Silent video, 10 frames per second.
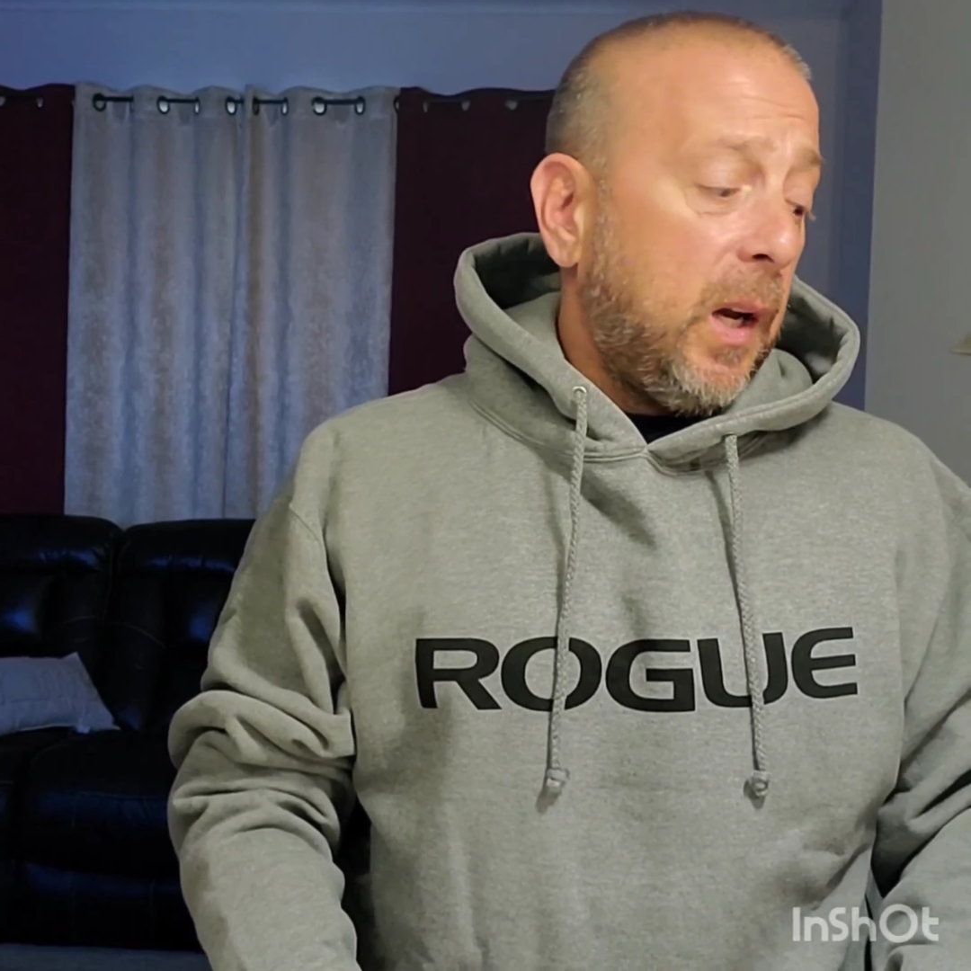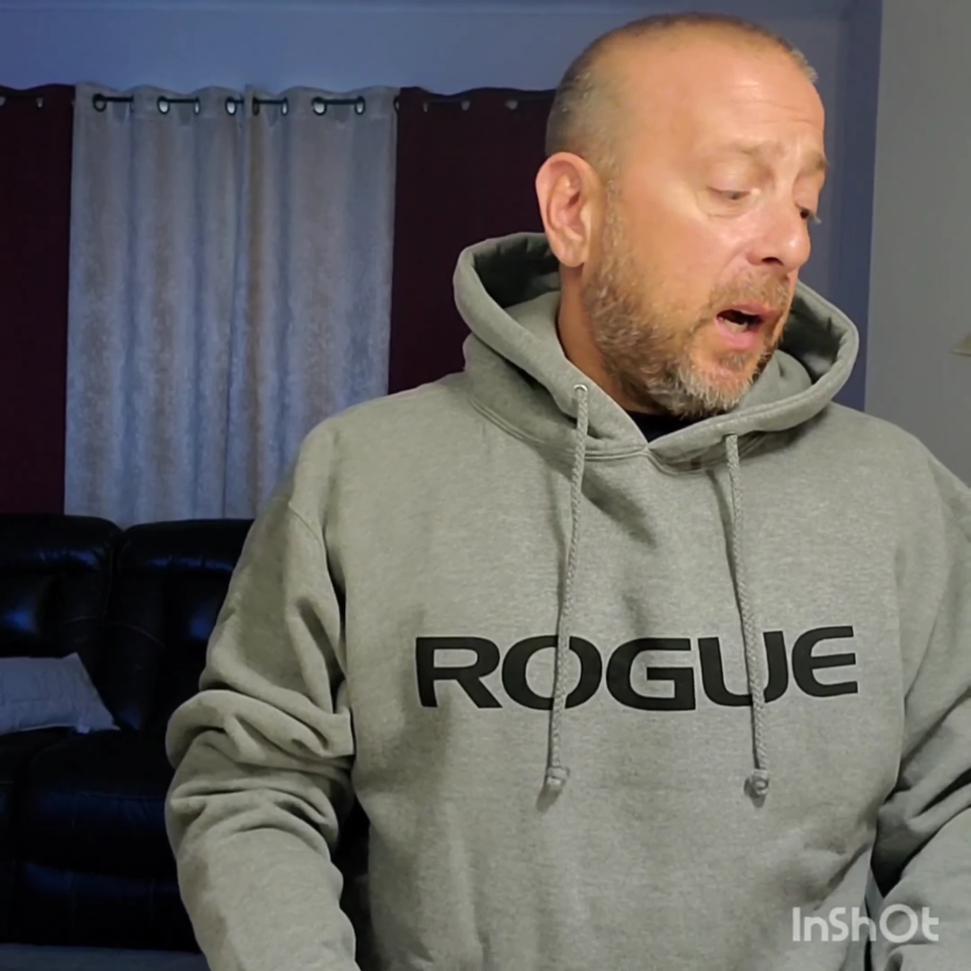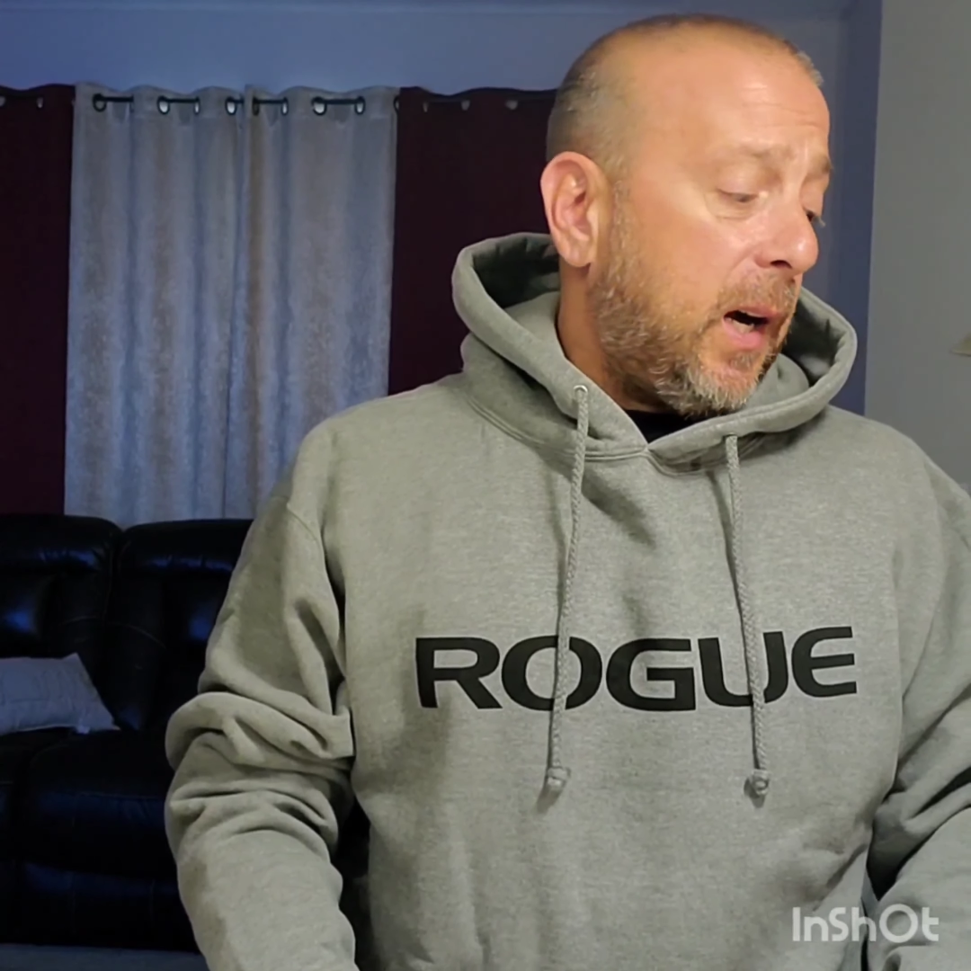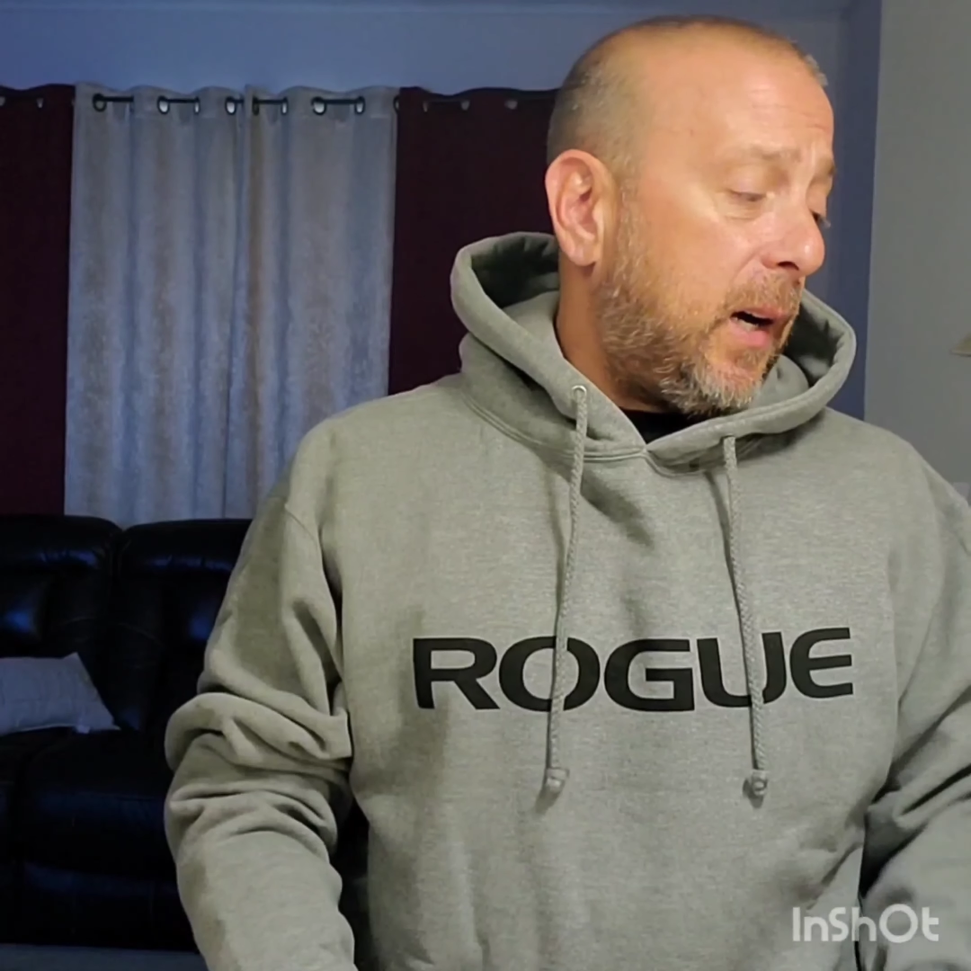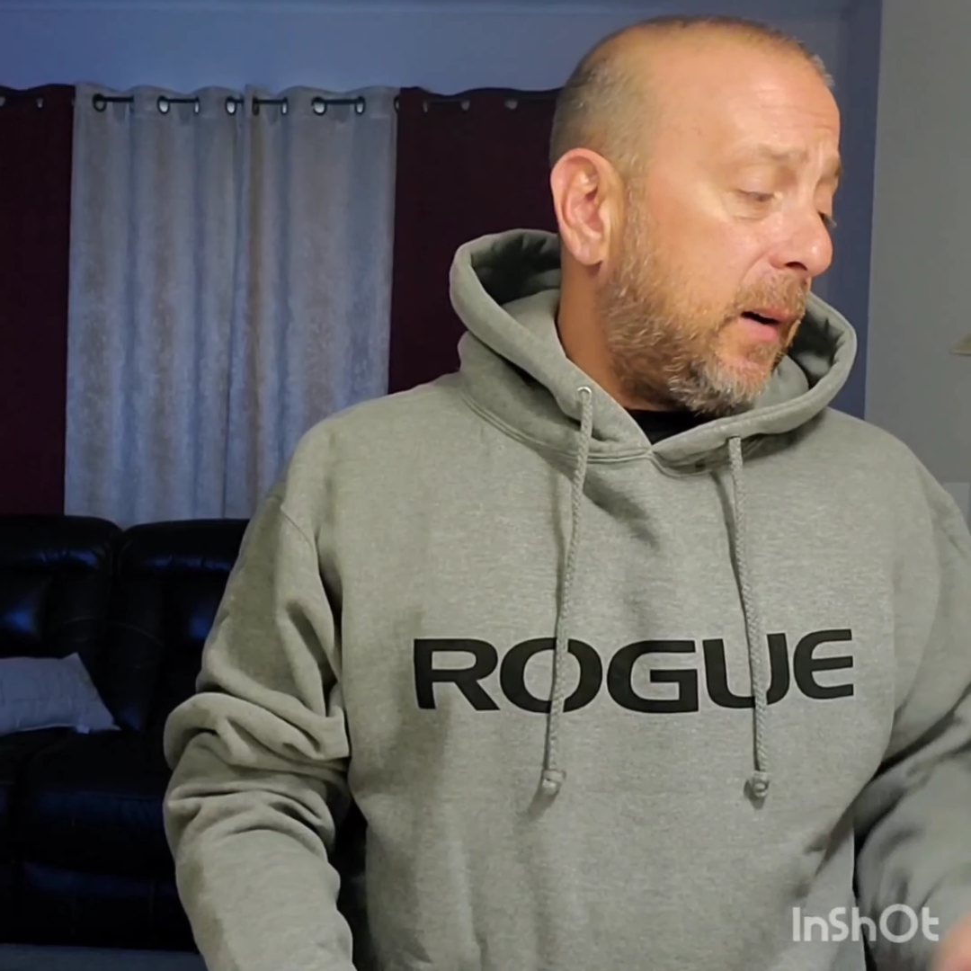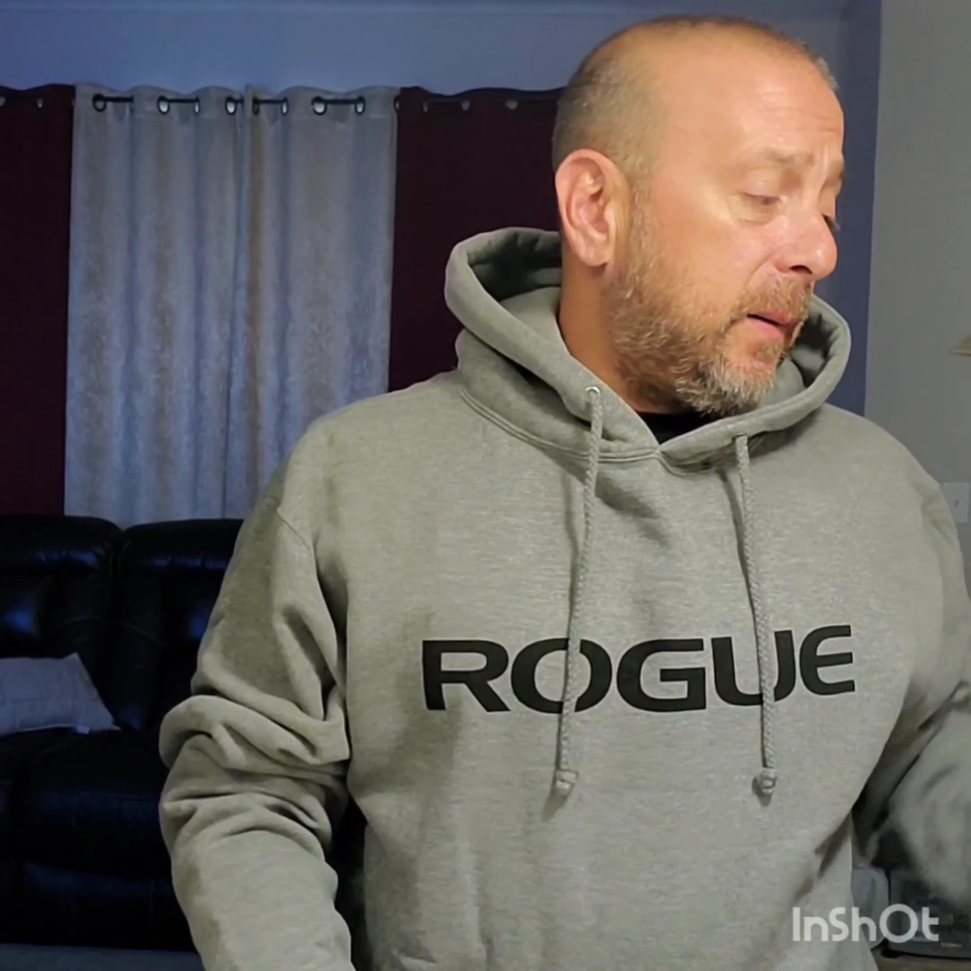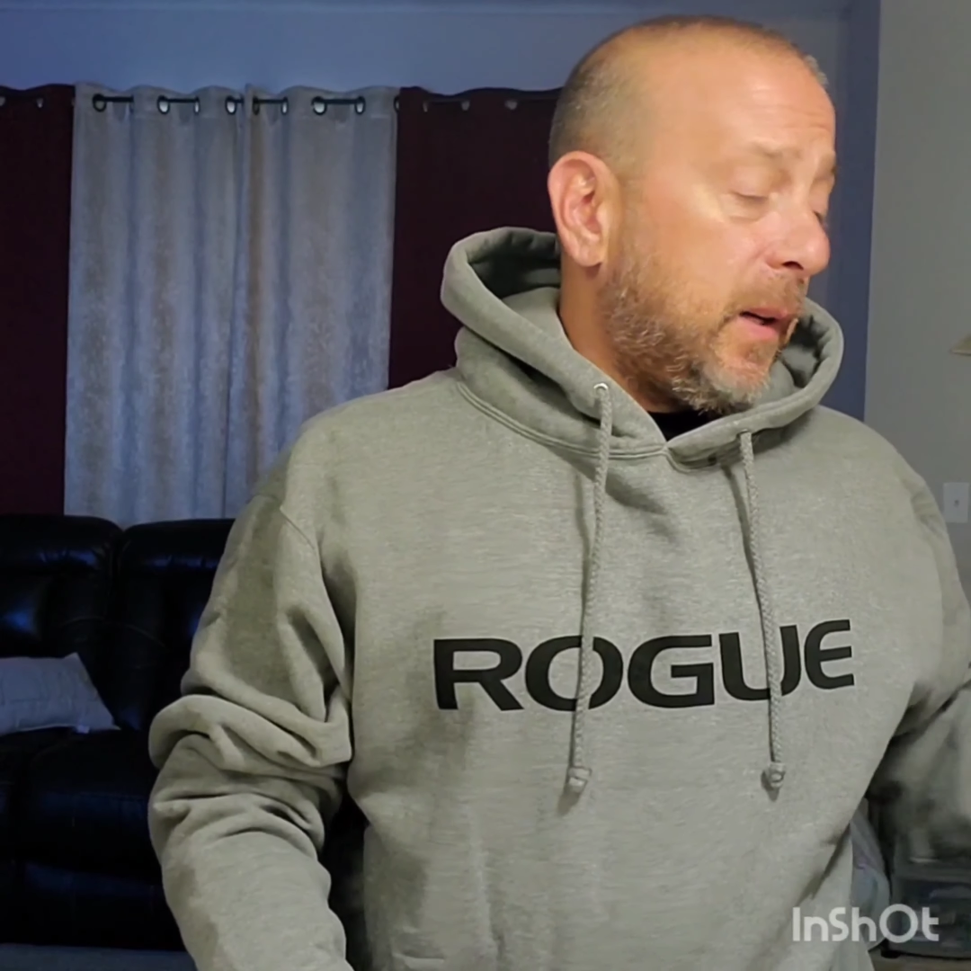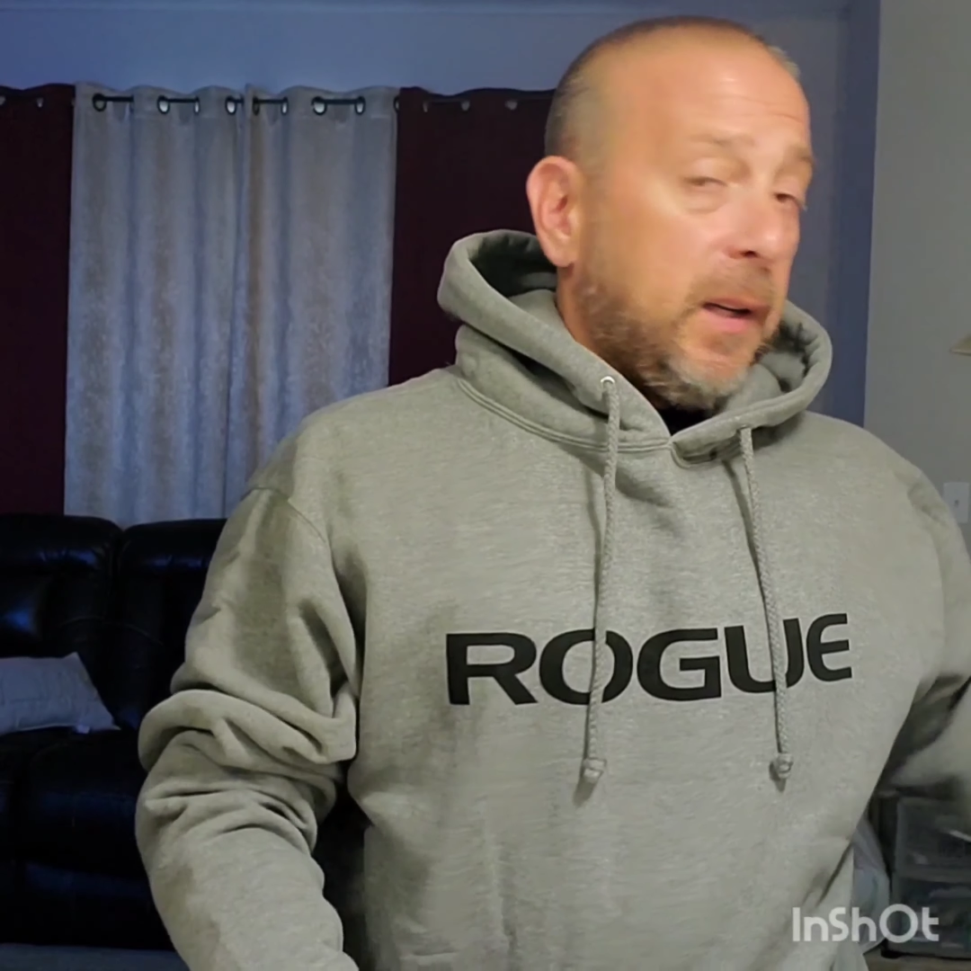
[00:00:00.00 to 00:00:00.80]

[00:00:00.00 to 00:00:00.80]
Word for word: uh,